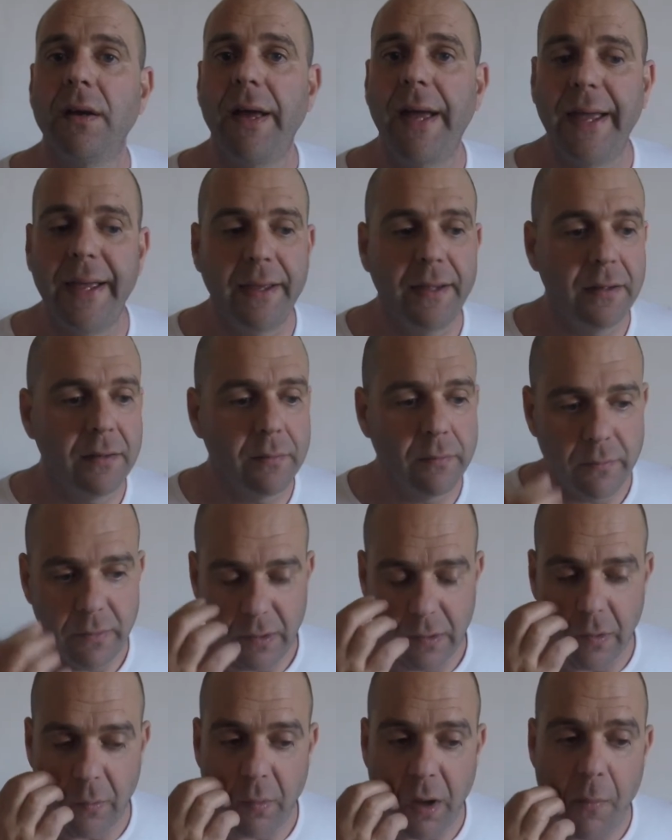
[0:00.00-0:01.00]
And,
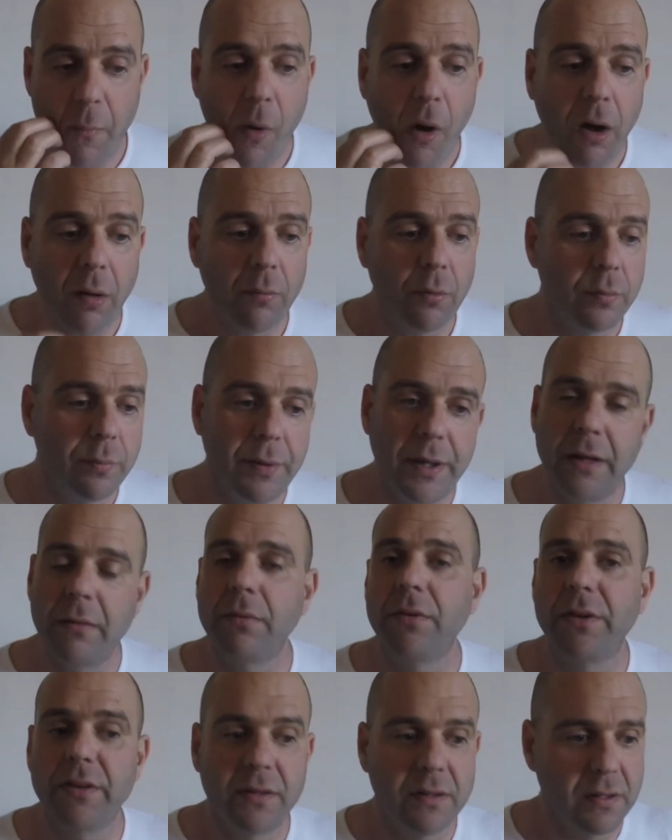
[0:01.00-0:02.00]
my mom would be
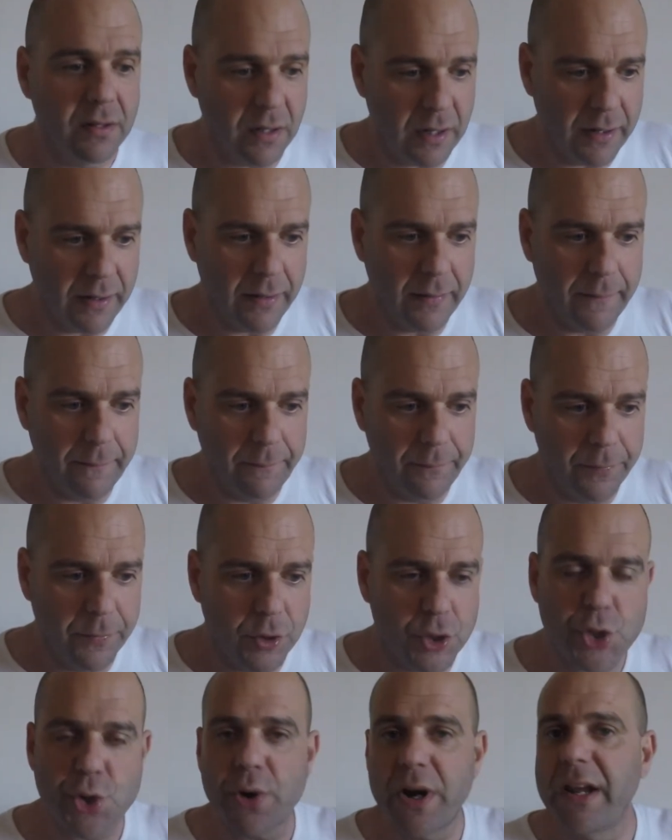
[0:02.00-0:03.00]
able to
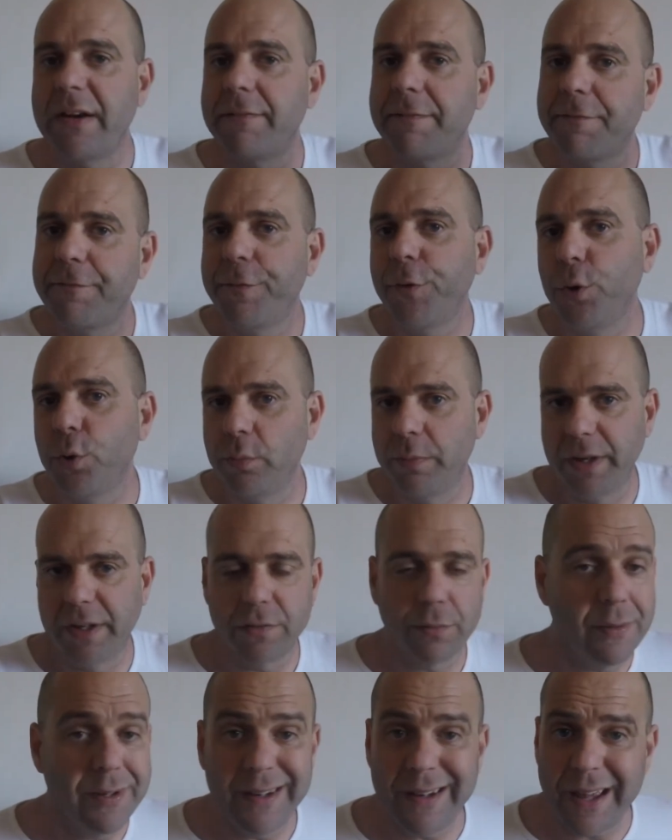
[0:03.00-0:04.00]
trade food
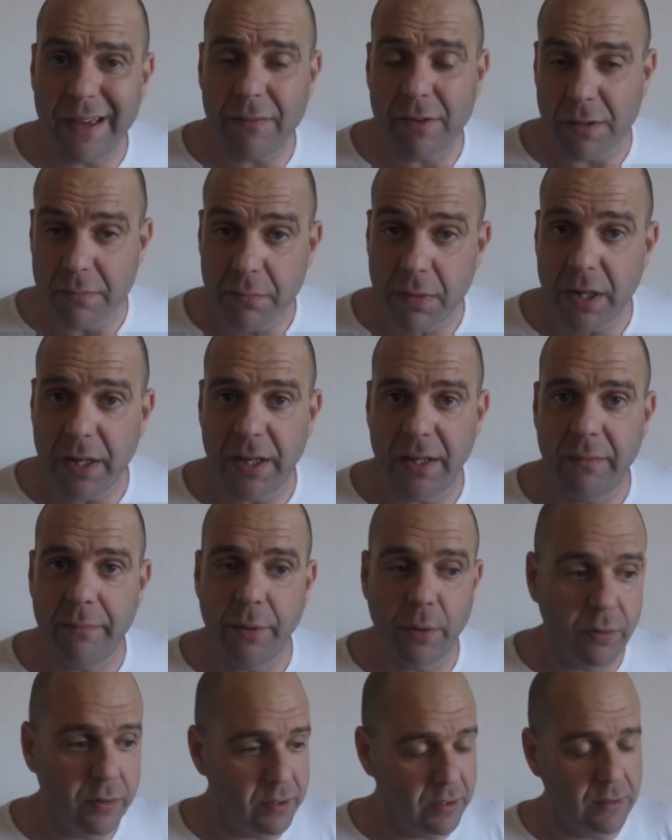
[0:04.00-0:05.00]
because we didn't have any money.
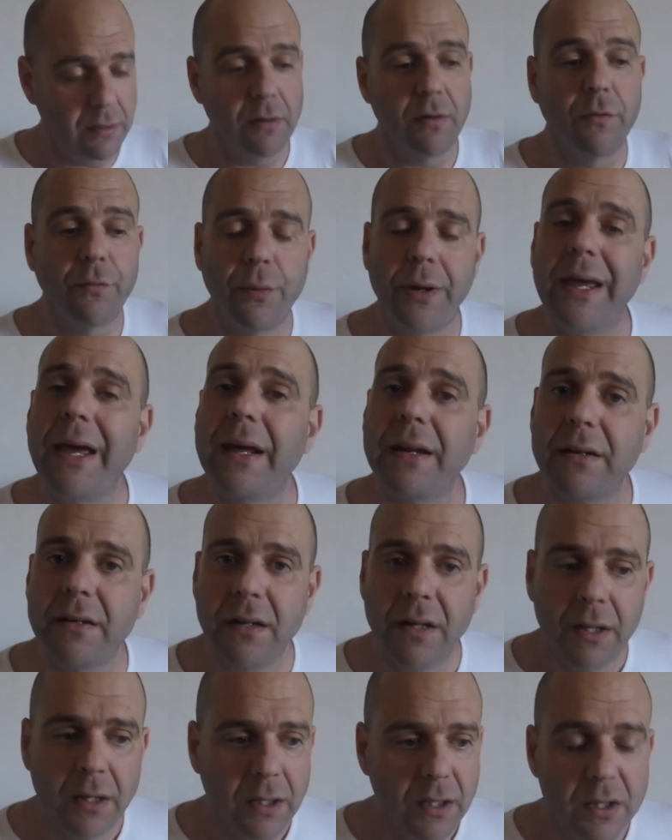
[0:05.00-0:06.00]
But, if we
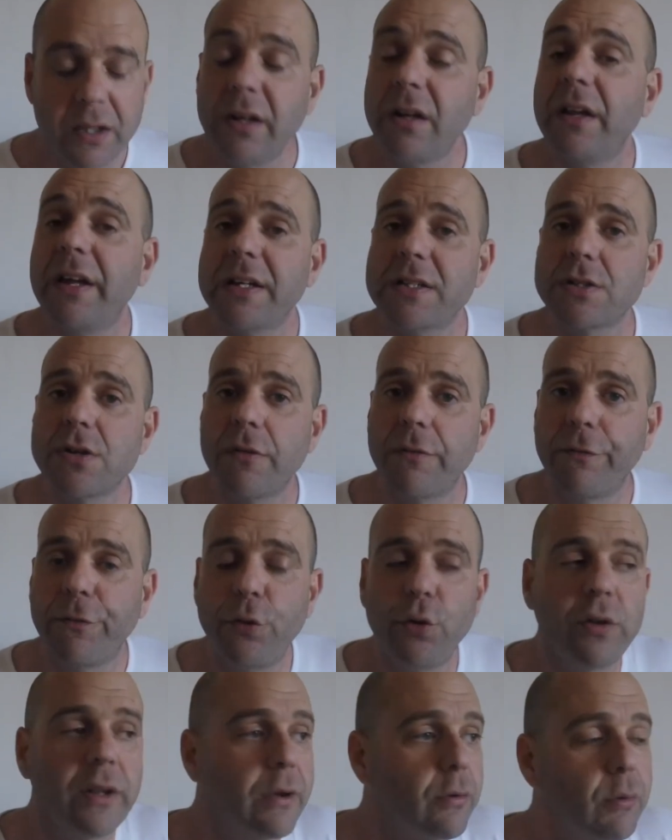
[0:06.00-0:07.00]
had a little extra
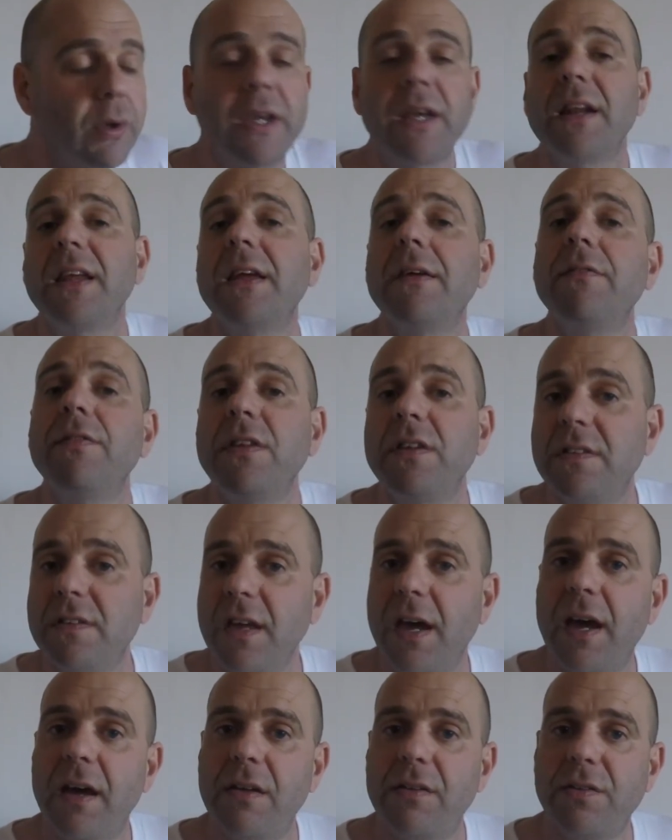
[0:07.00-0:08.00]
food, like we could give these
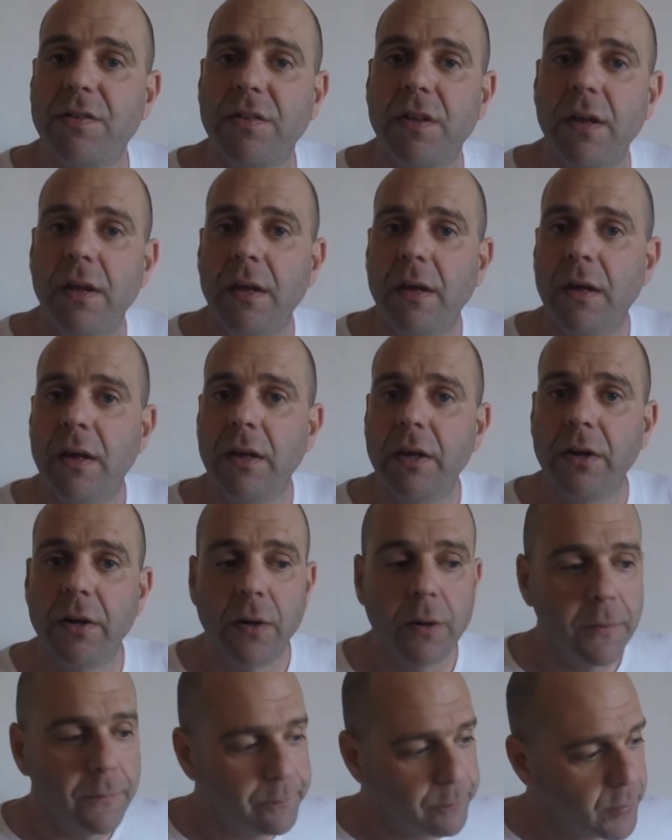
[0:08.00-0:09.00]
guys,
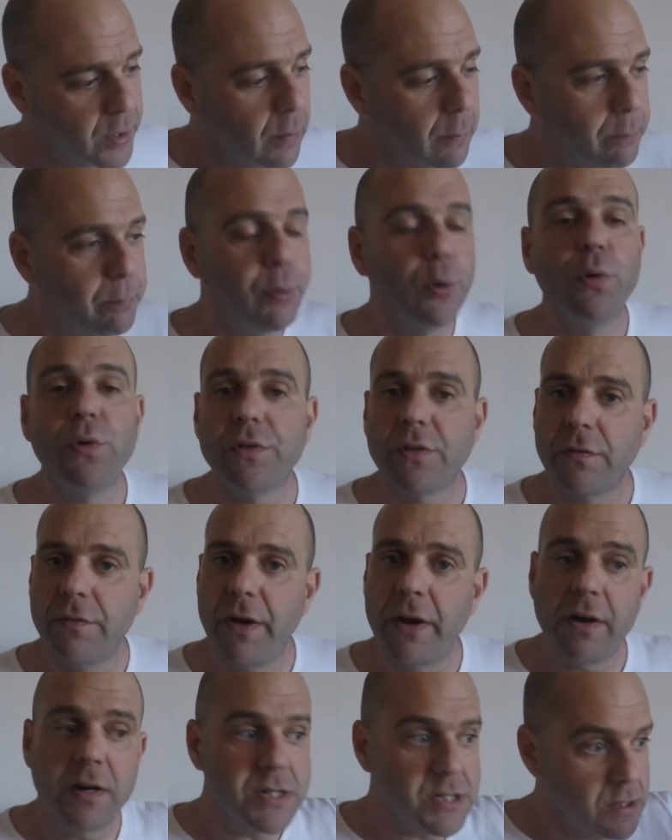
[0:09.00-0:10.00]
a boost of
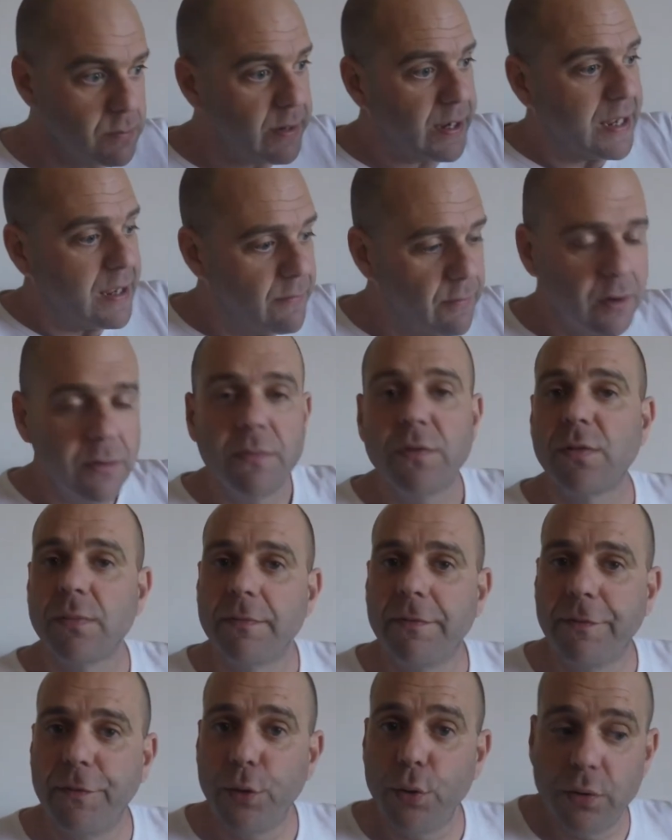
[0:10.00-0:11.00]
energy by giving them some
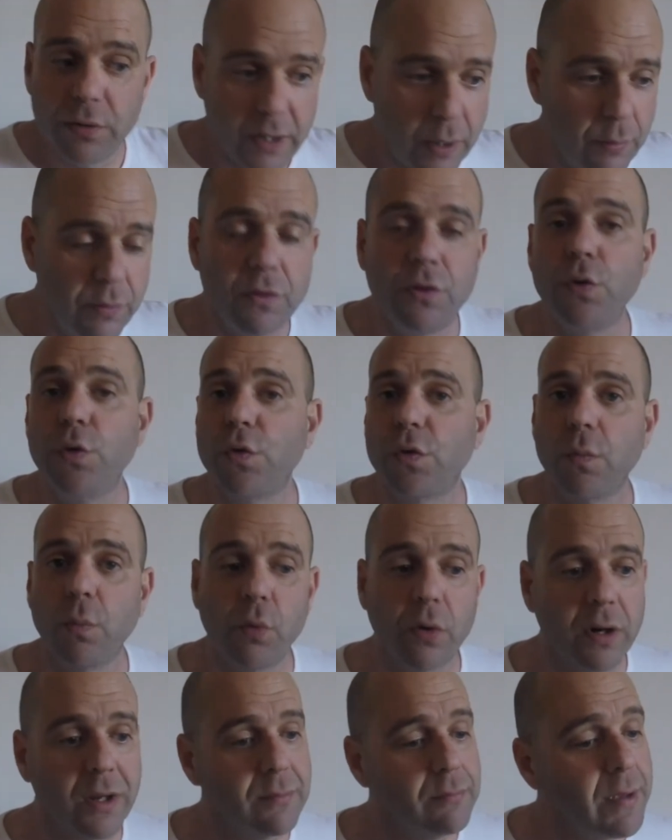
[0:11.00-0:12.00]
food, and they would do some
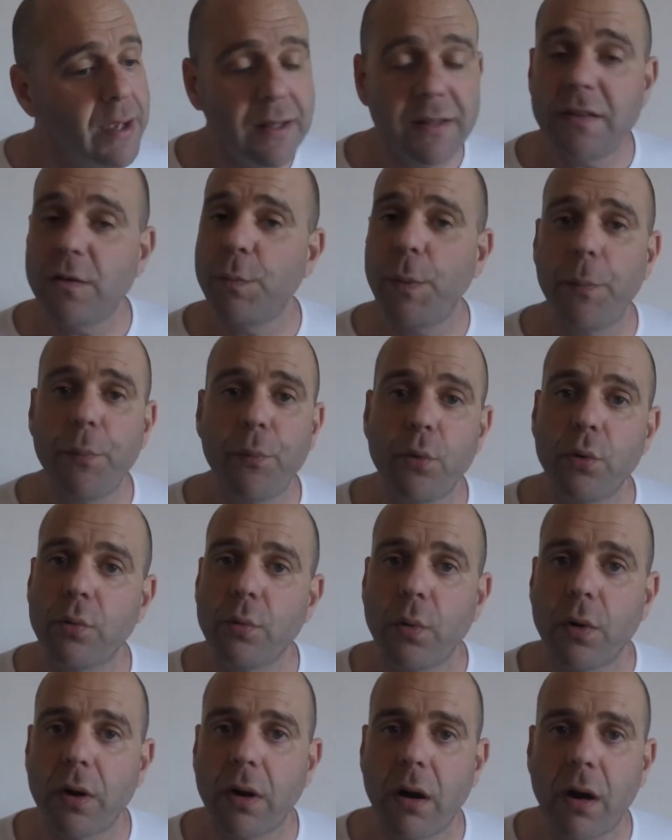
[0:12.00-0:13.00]
work, and man, these people would
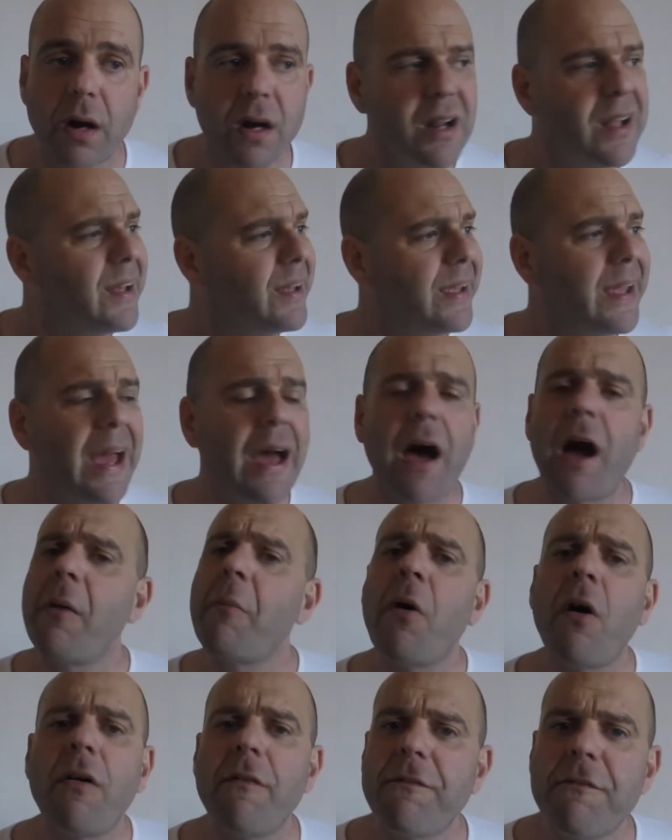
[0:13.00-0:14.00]
work hard. Yeah, I'm
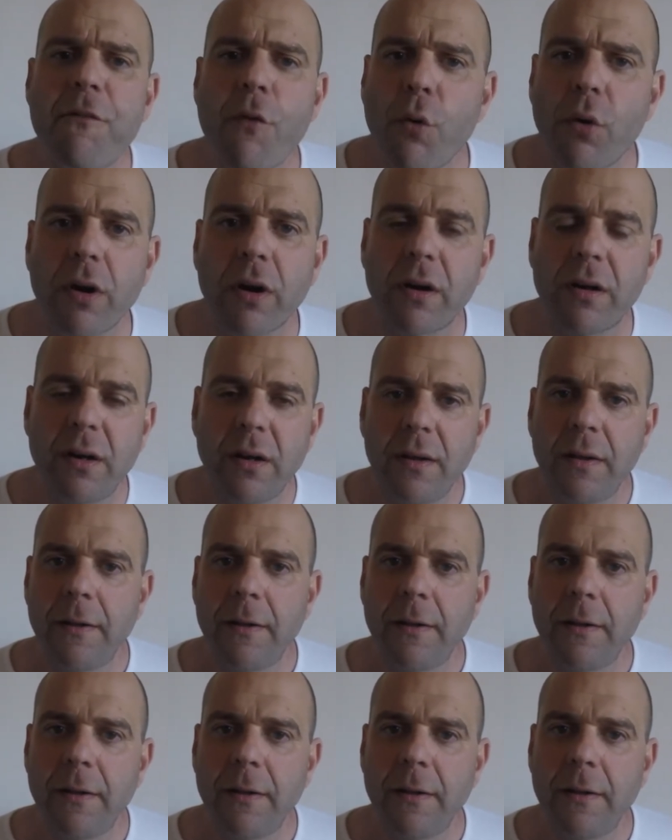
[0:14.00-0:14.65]
all for